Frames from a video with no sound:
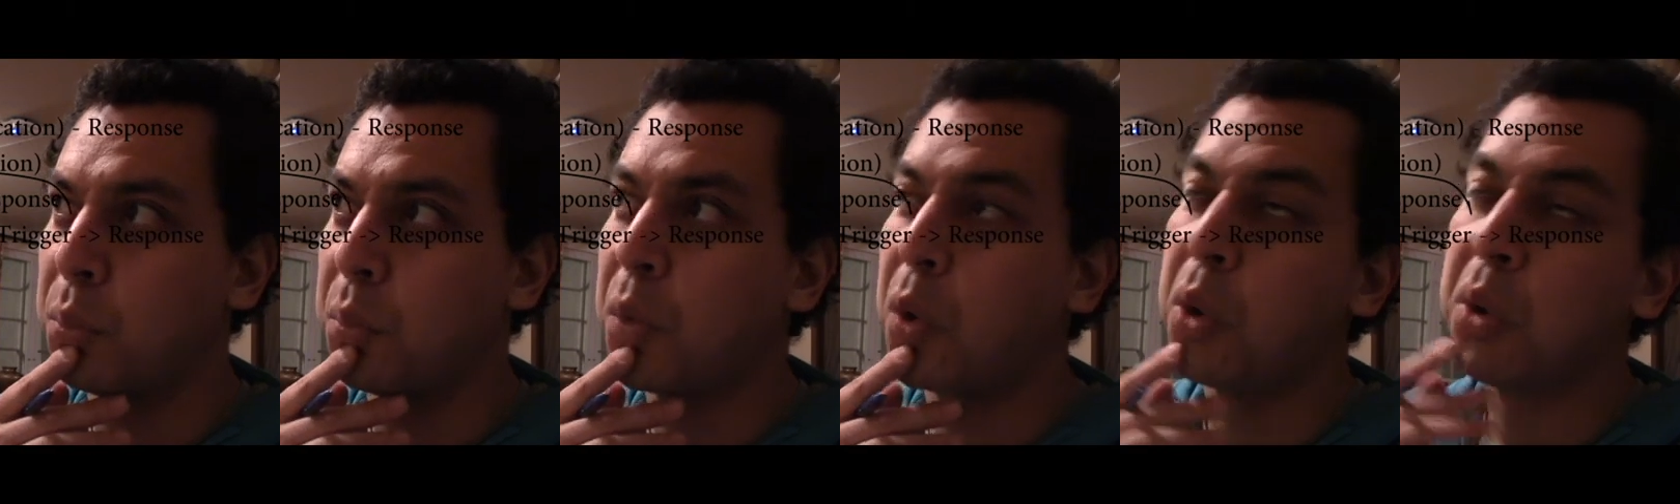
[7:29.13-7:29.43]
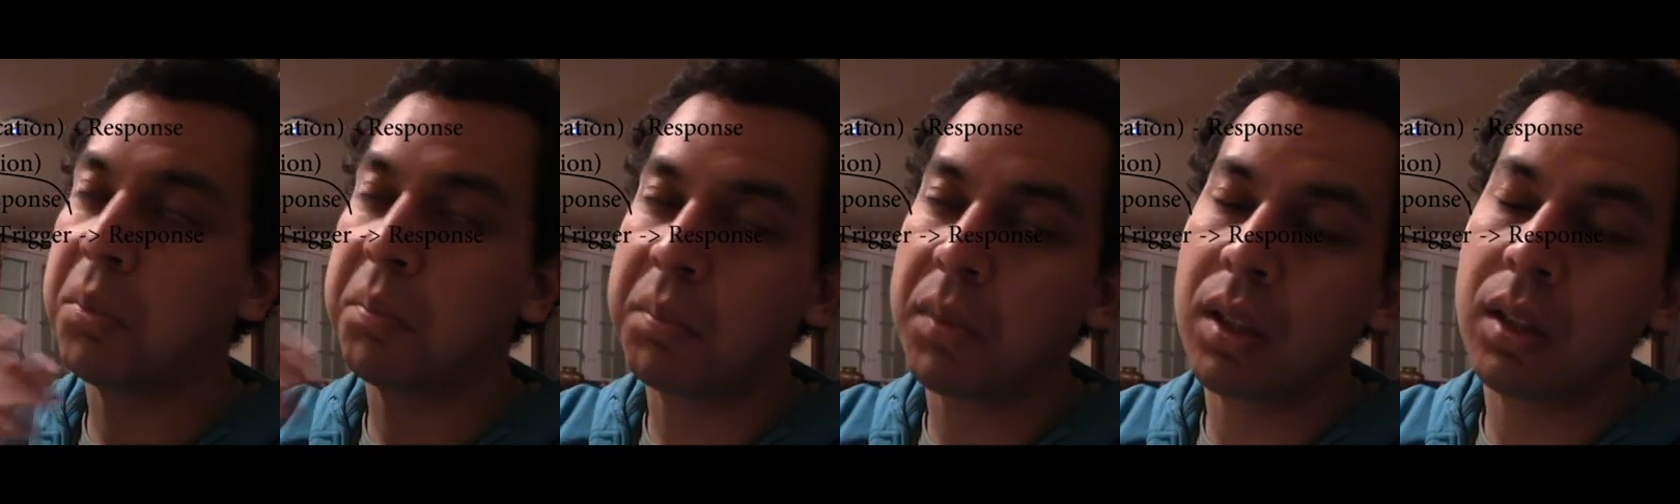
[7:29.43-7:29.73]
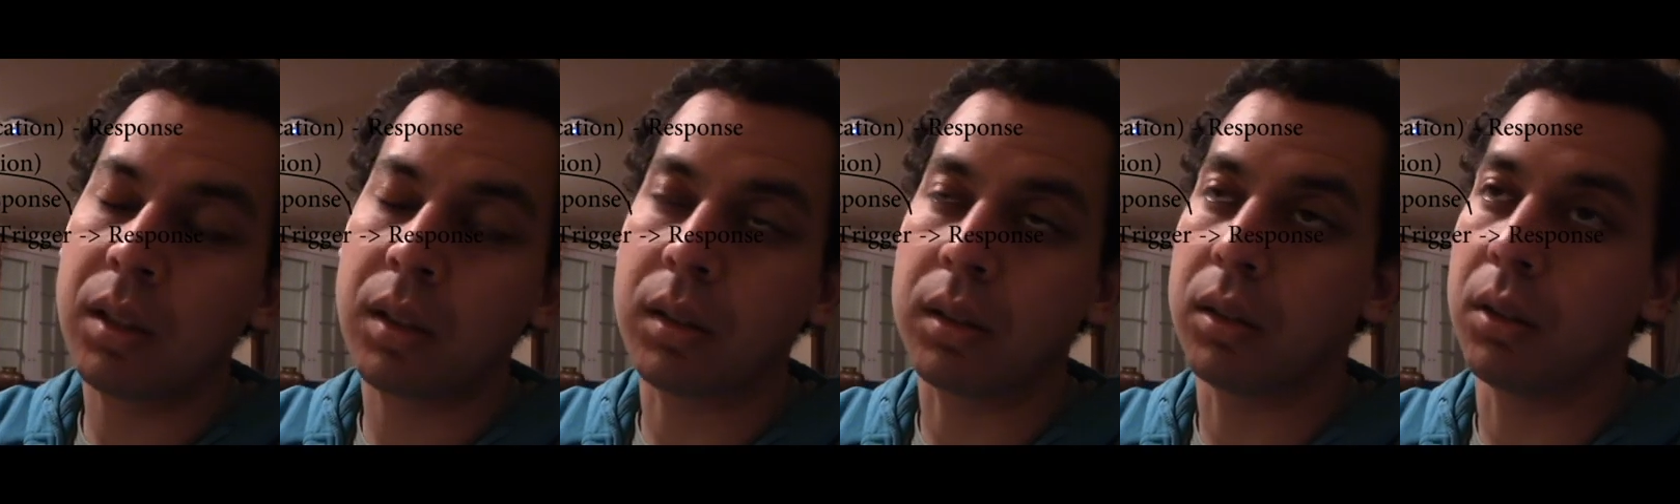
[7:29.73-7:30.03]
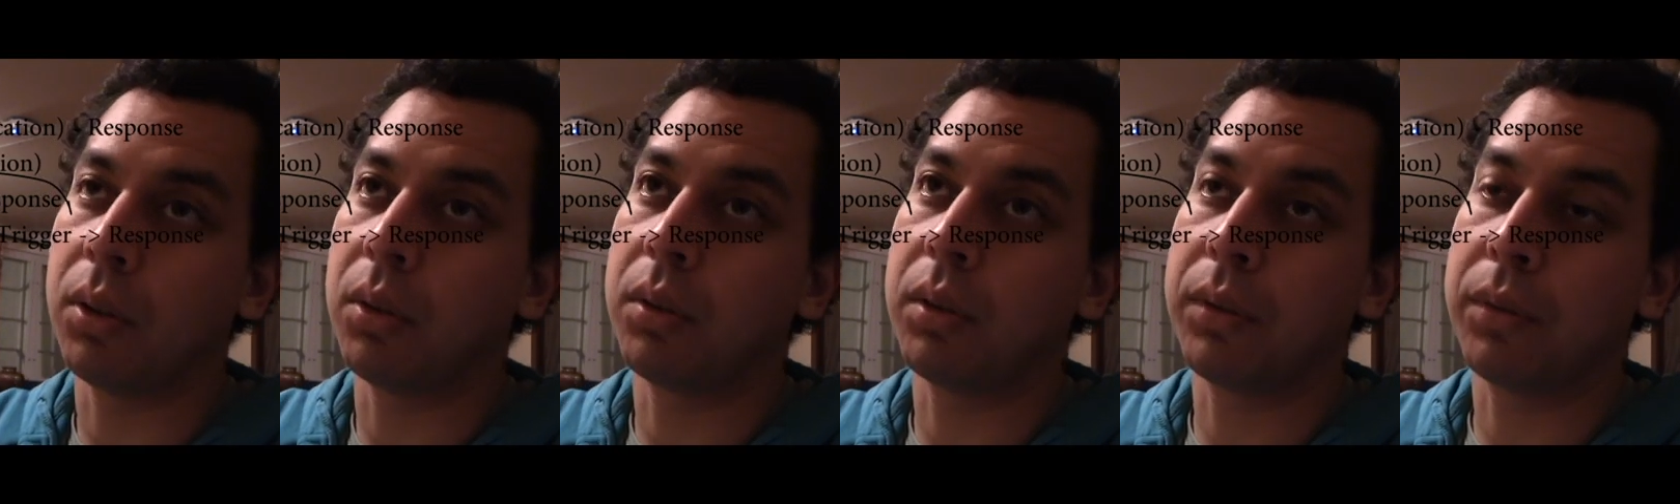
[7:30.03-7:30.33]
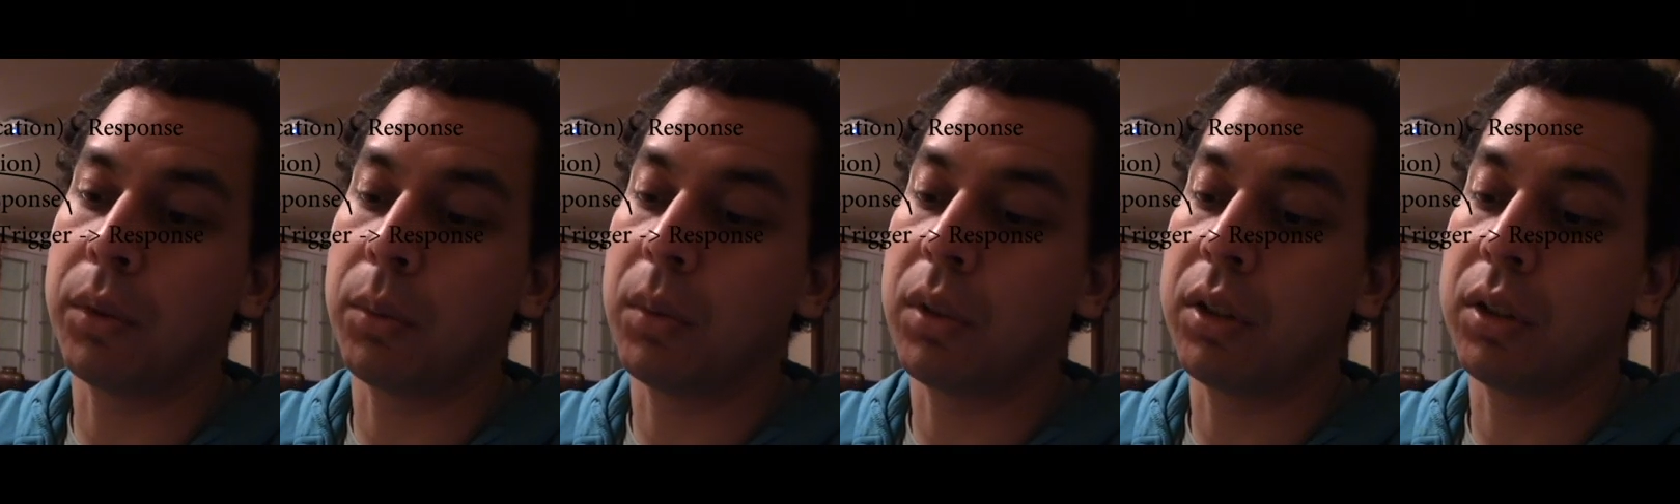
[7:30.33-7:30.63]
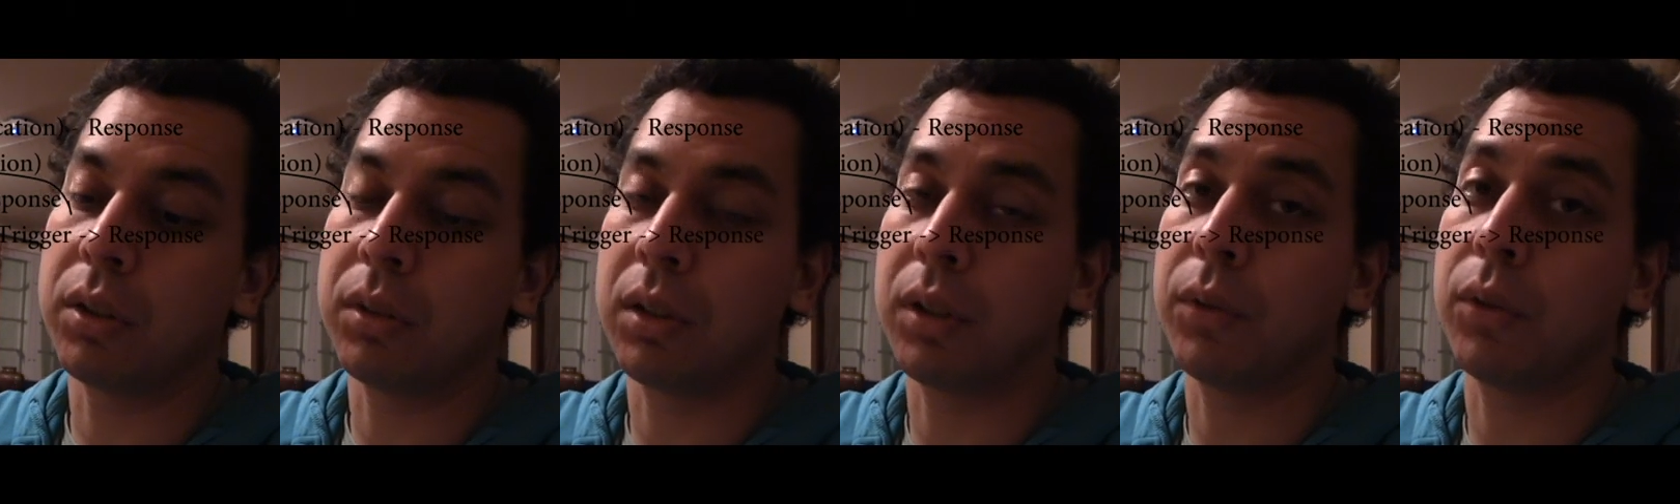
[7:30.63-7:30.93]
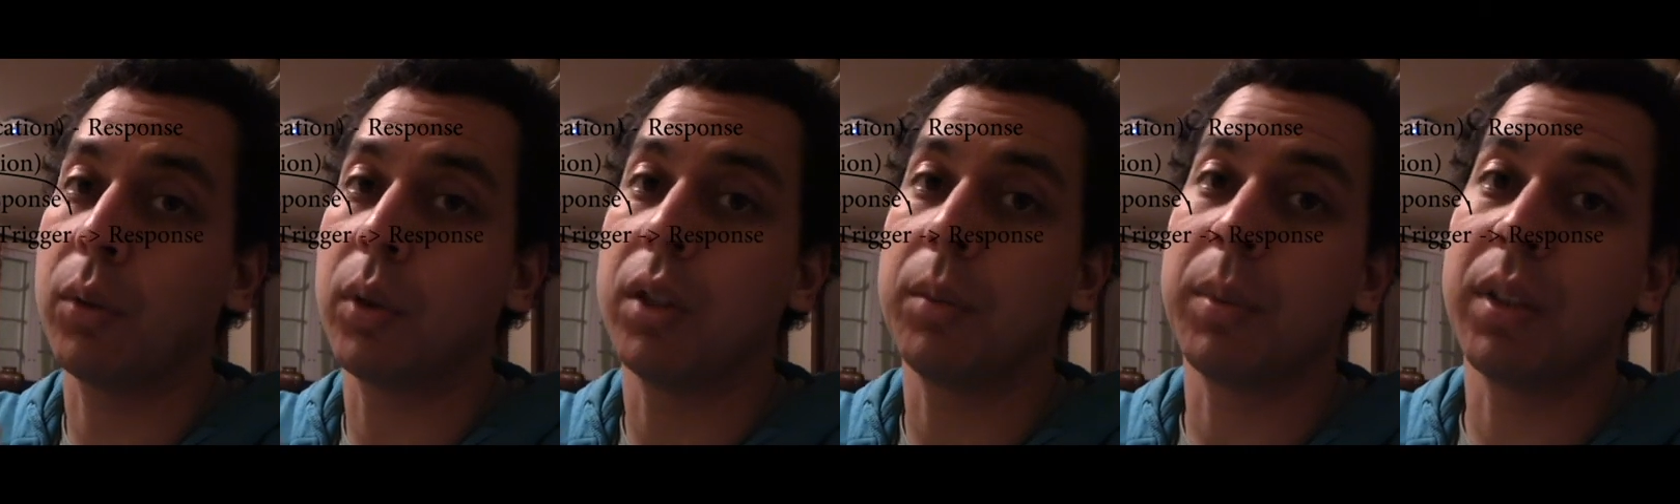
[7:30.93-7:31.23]
Or, you know, if you want to if you
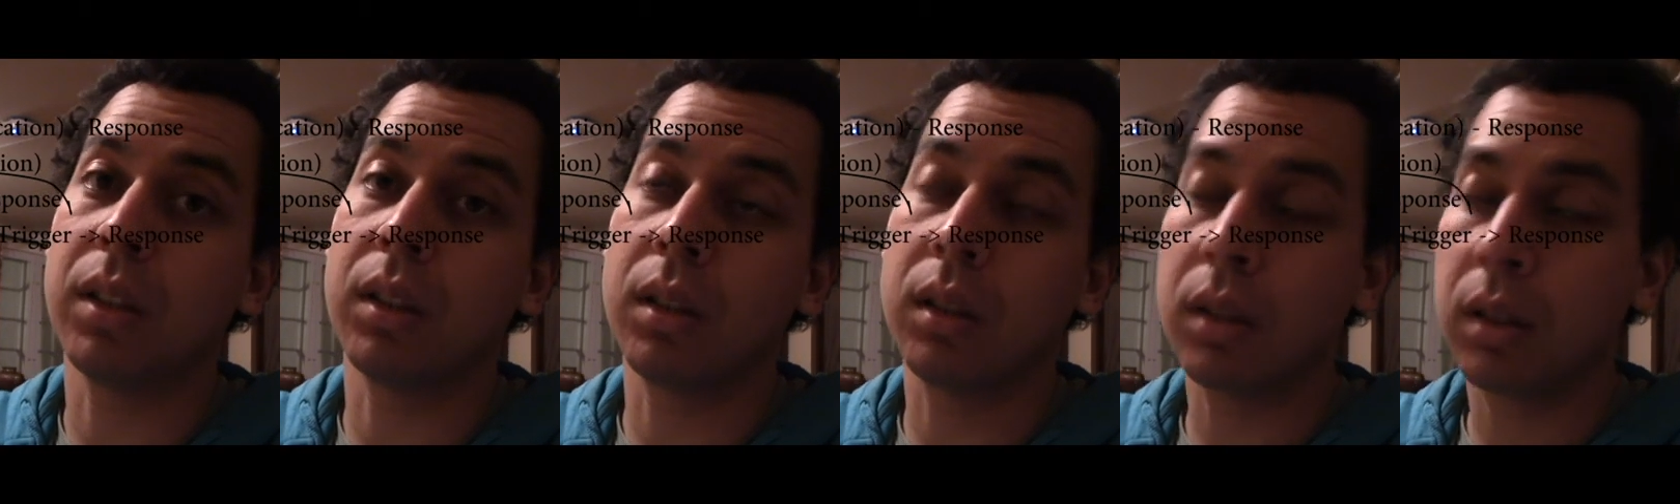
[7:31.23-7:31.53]
want to be